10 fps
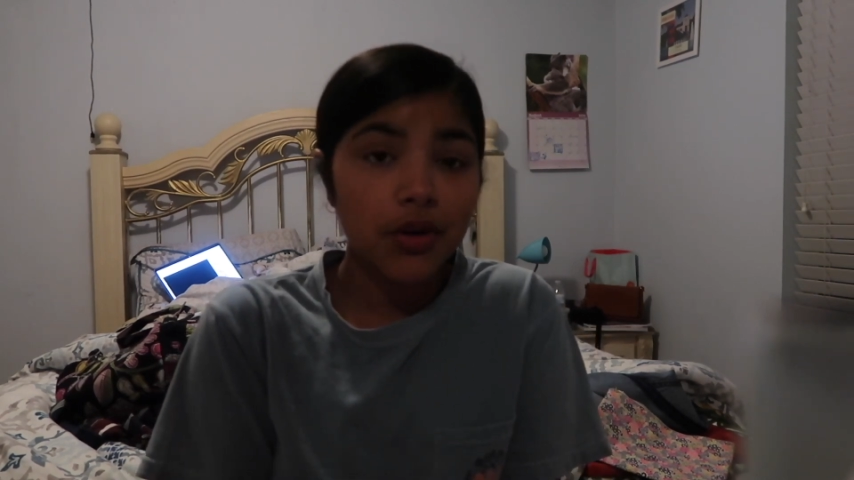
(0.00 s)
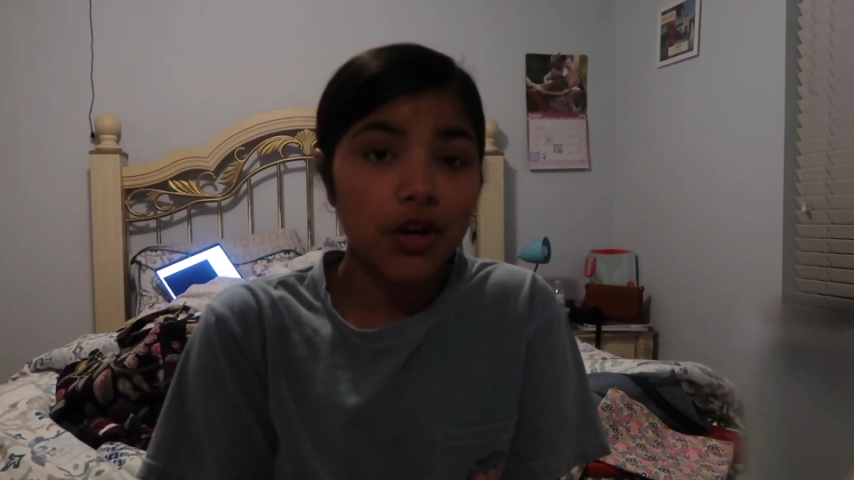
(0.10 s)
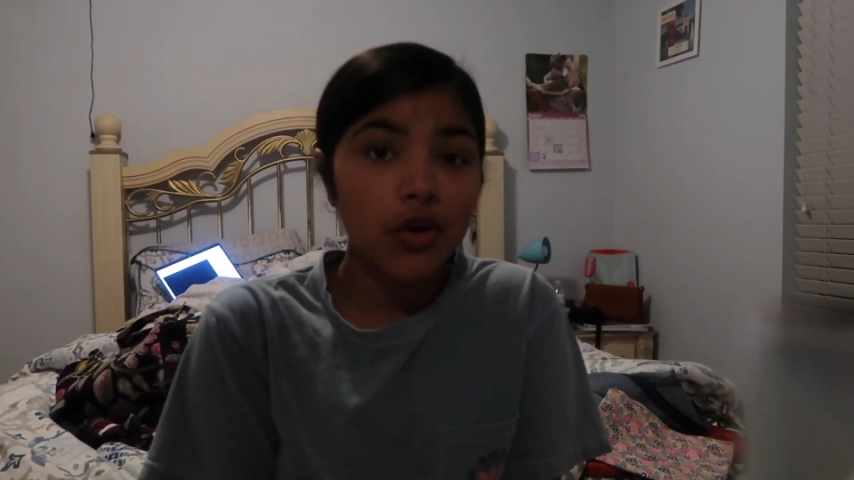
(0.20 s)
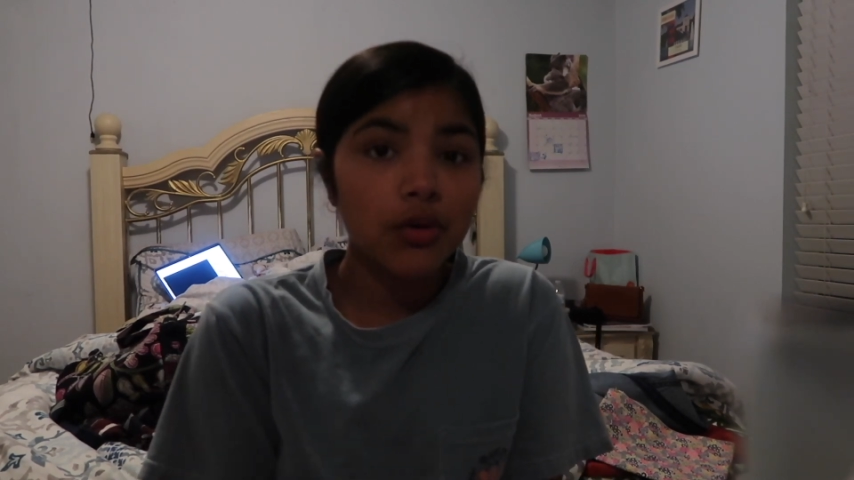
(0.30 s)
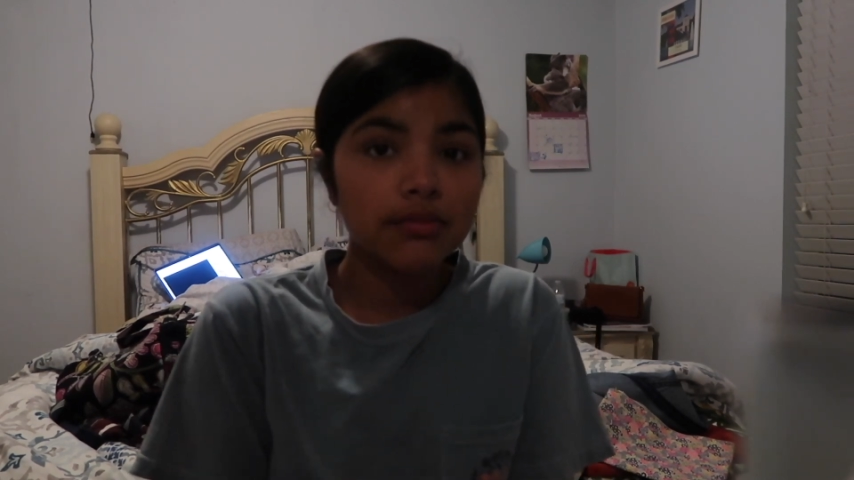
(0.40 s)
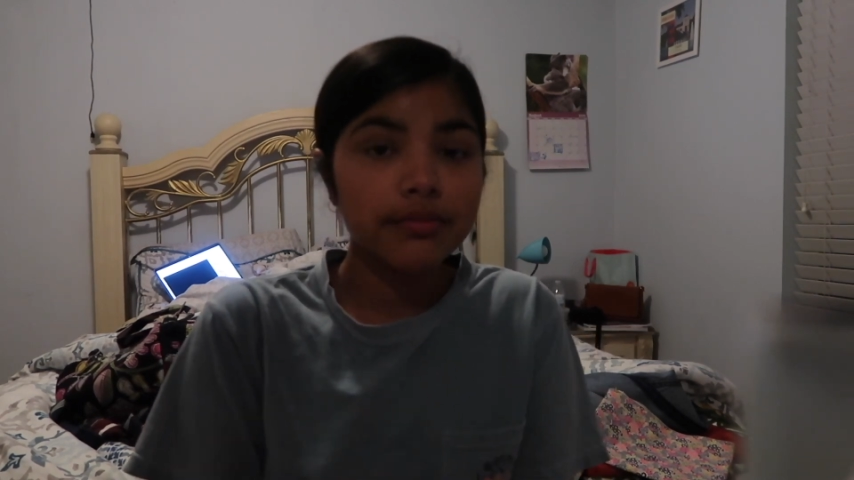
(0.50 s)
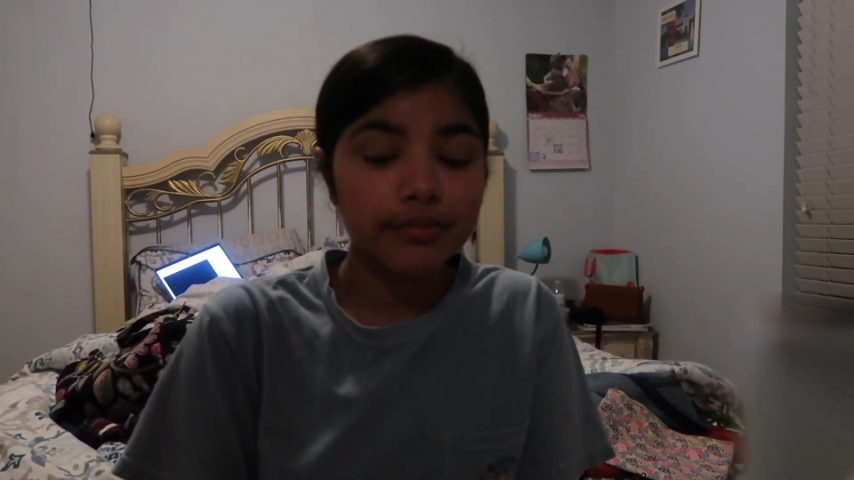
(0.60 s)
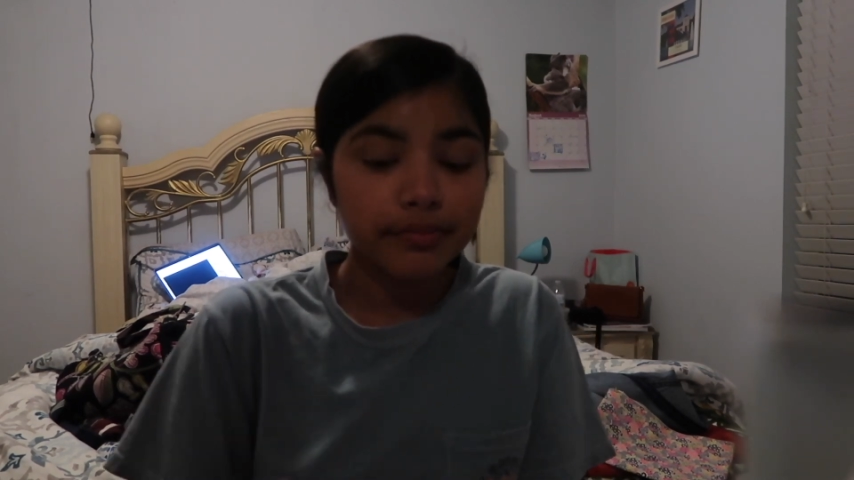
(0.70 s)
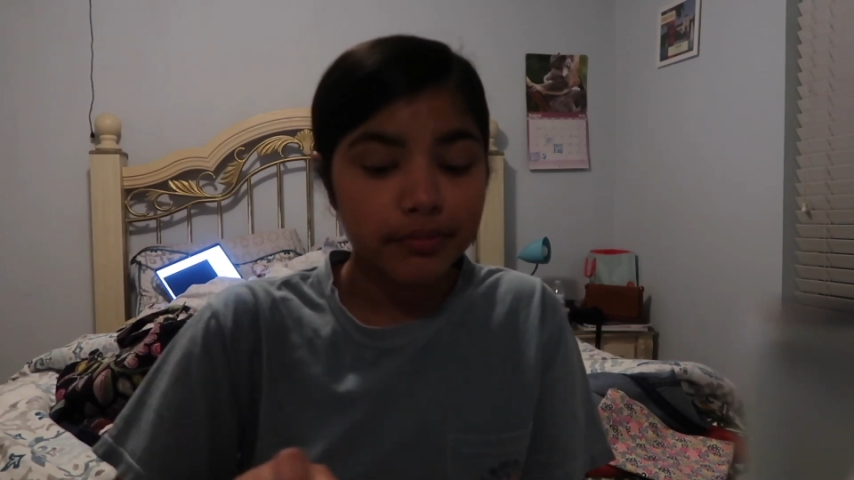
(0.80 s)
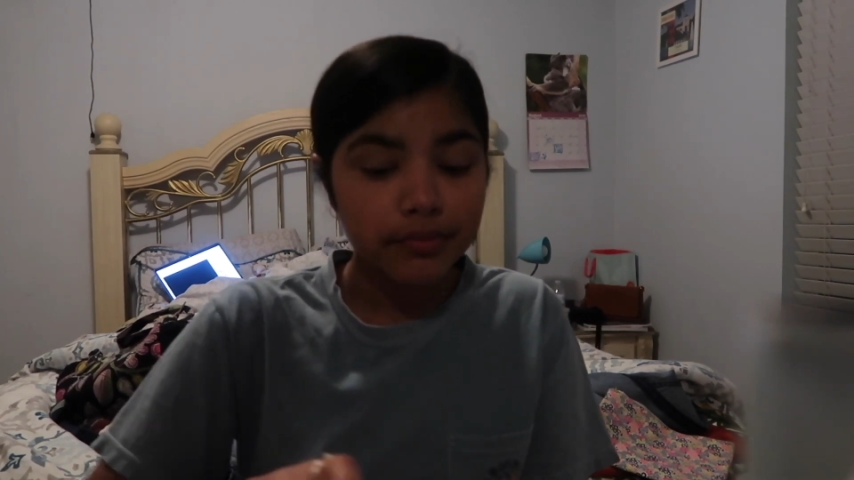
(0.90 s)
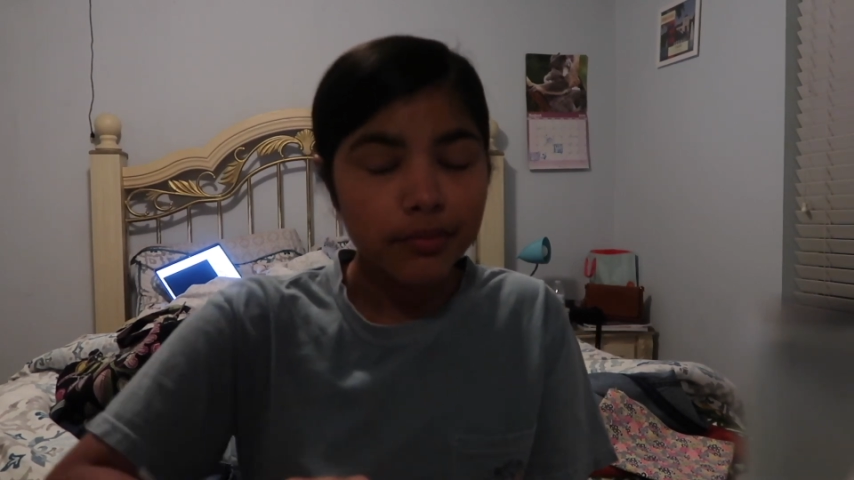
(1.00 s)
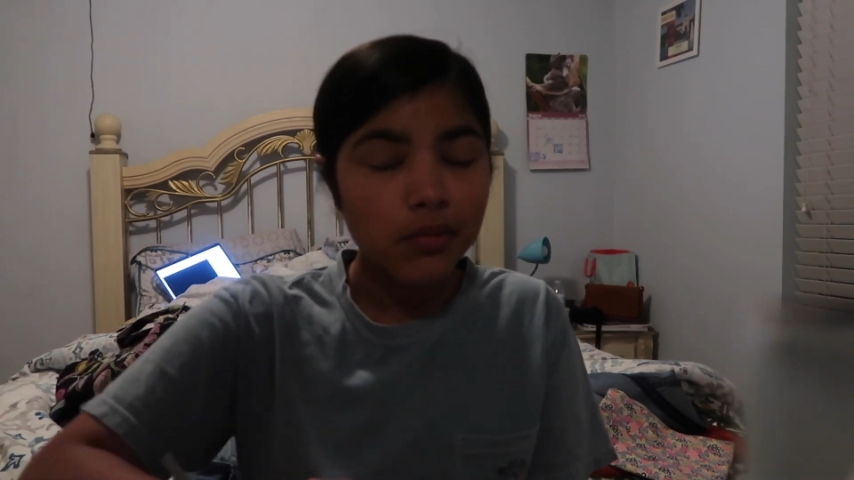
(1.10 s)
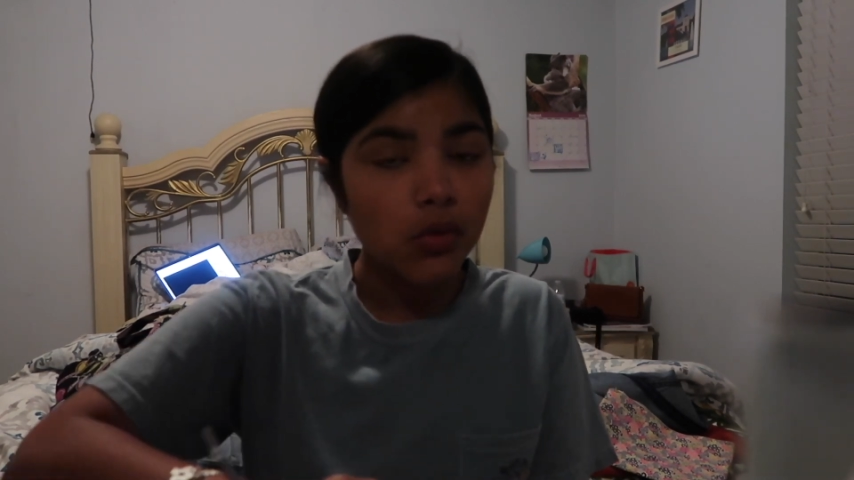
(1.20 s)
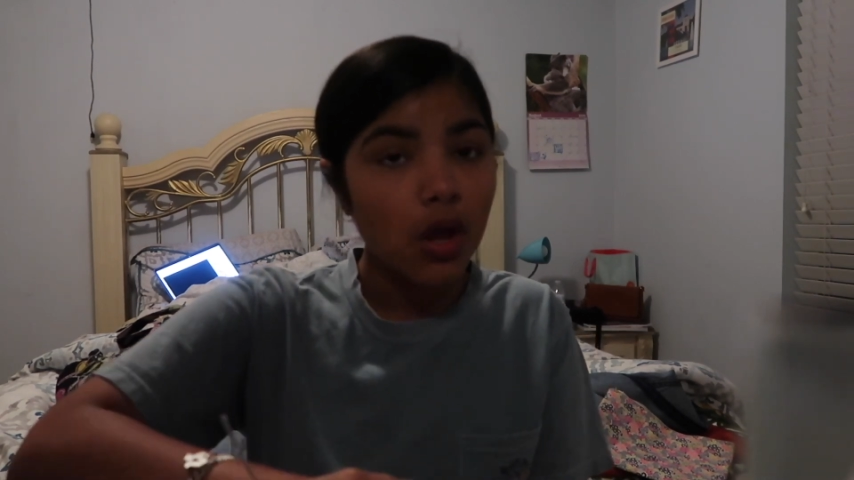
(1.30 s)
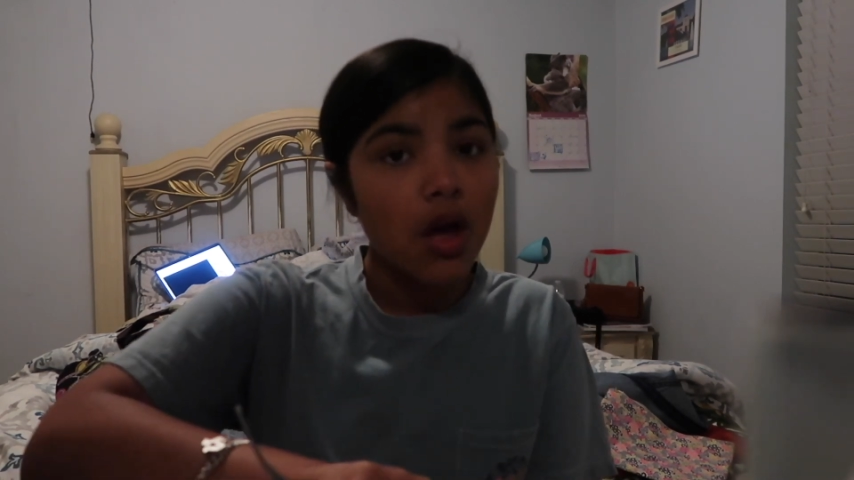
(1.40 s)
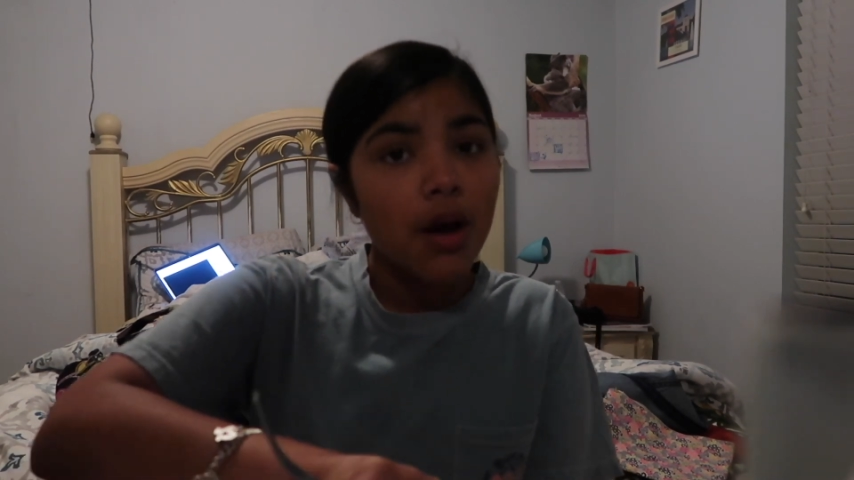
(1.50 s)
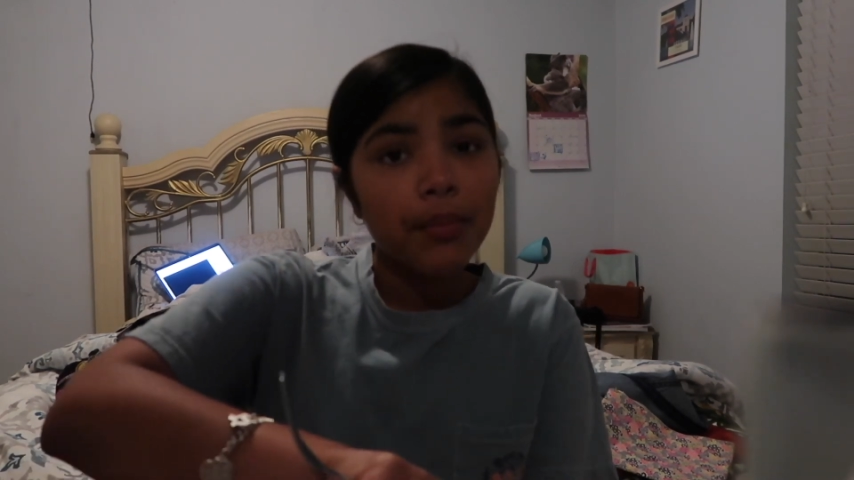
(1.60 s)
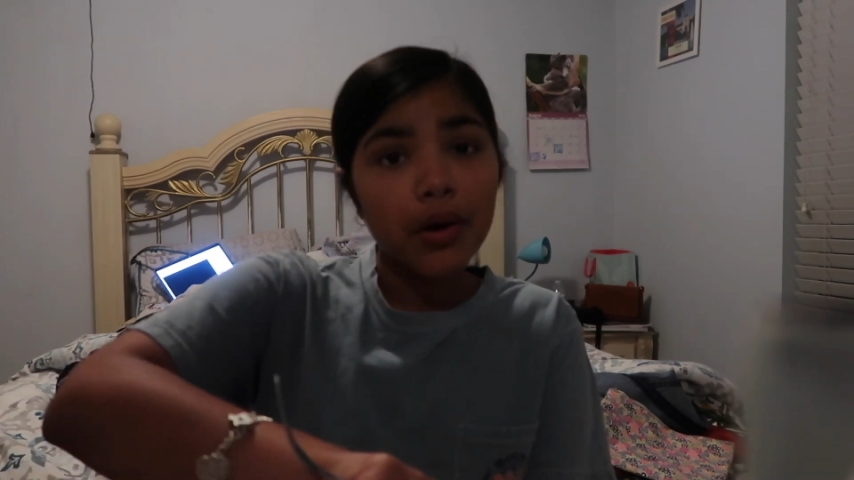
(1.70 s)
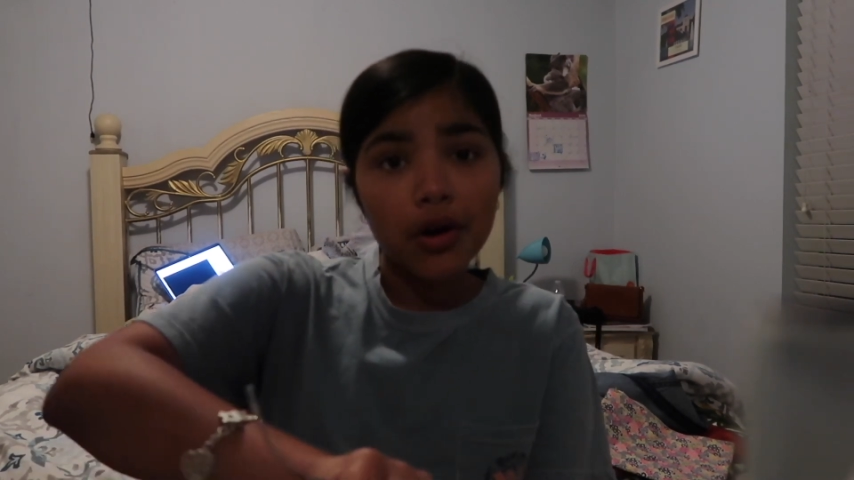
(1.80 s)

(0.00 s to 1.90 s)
girl, but